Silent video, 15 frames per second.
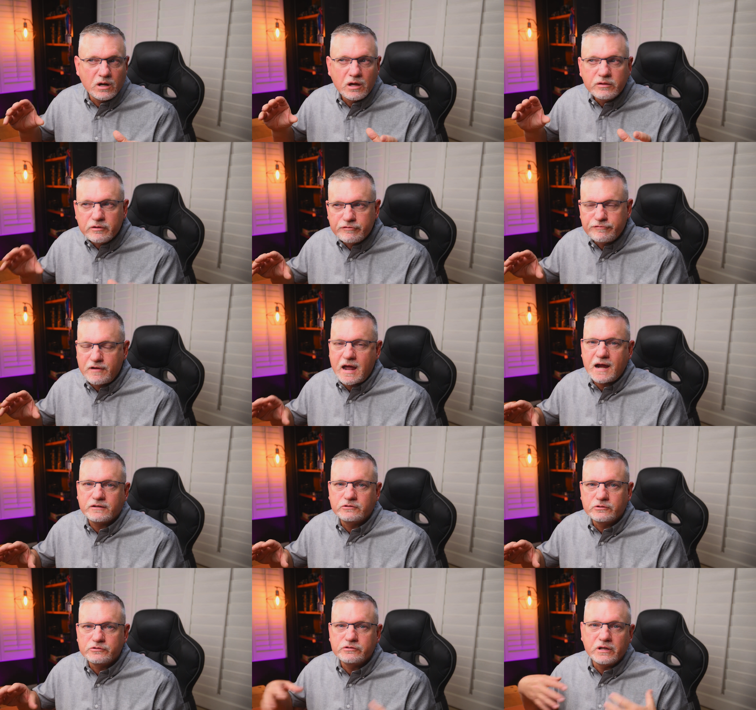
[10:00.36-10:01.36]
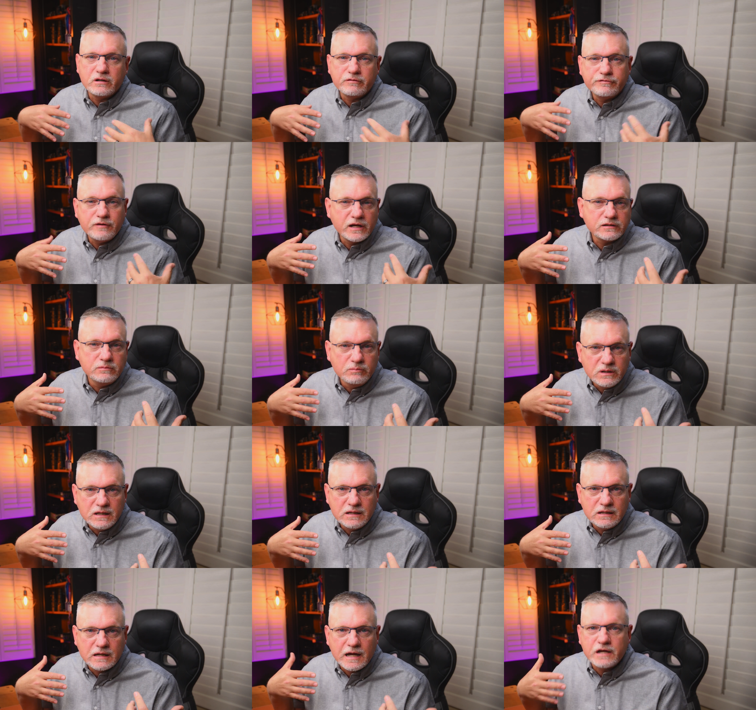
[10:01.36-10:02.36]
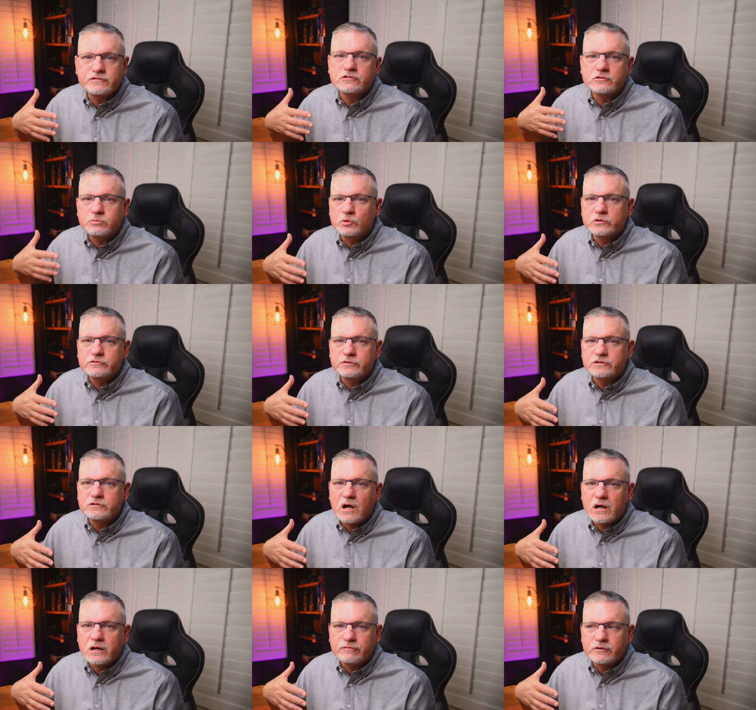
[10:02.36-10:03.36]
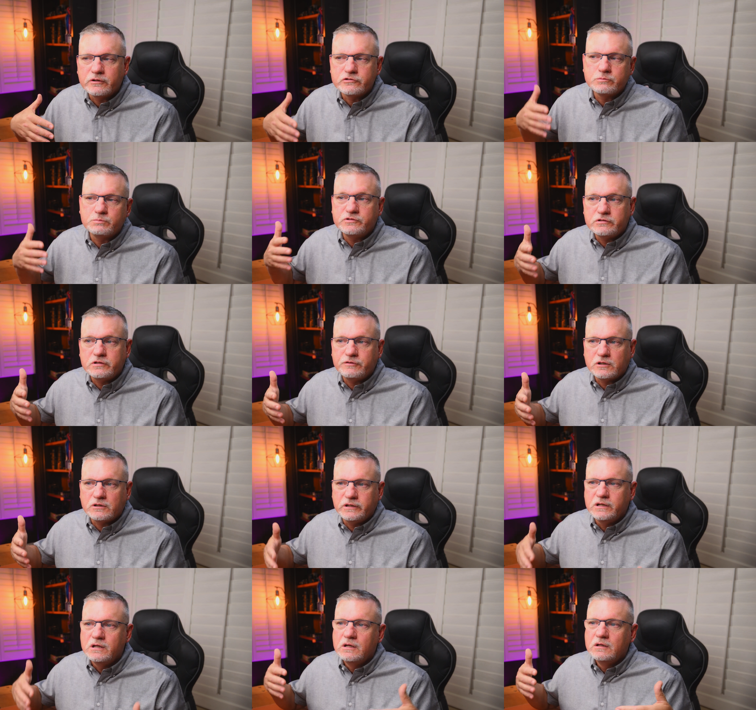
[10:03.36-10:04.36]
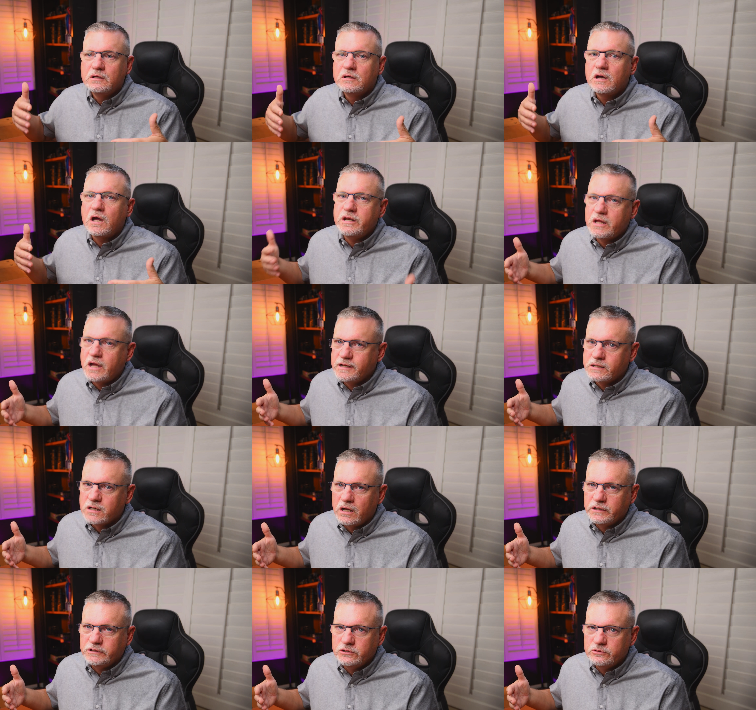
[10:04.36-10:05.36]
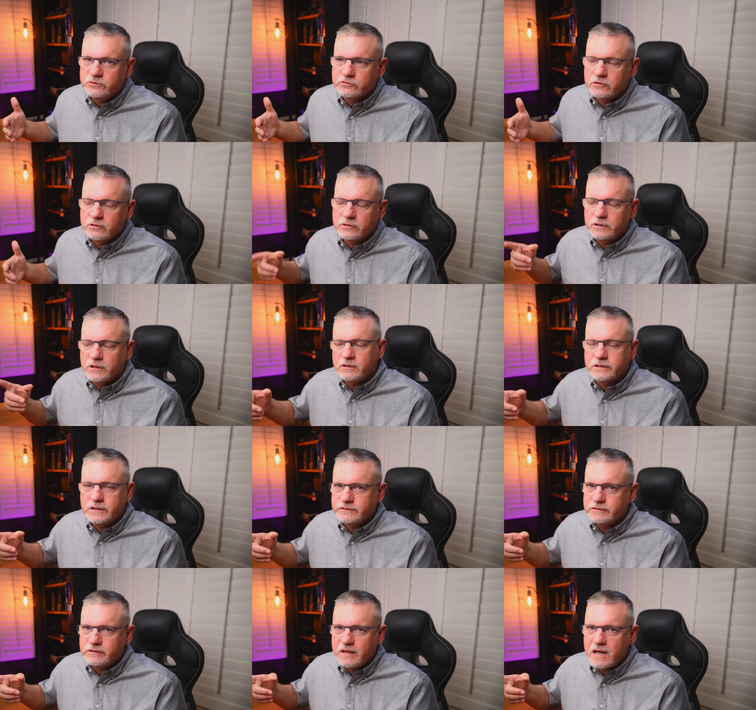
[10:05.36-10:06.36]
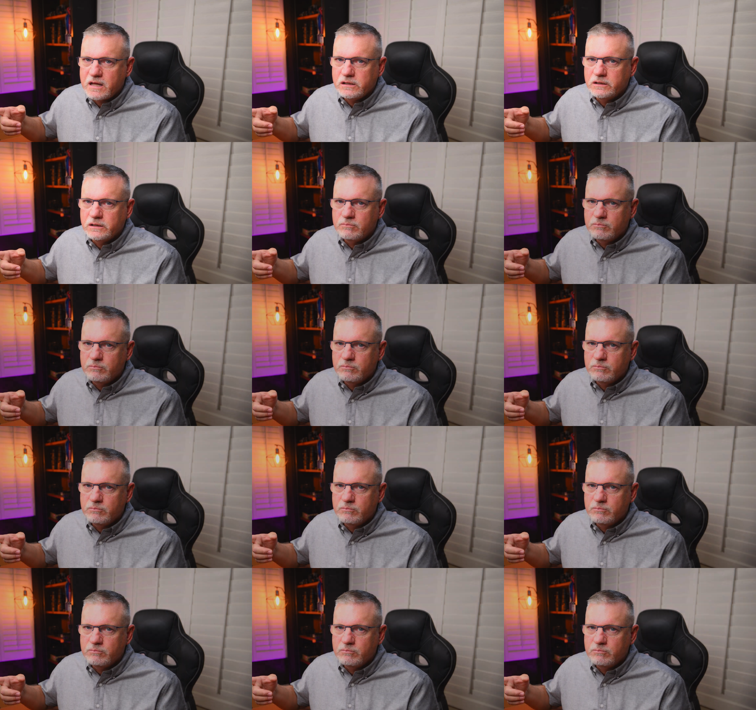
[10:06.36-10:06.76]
other factors that affect me as a sports photographer, specifically a Nikon user, and I'll get to that in a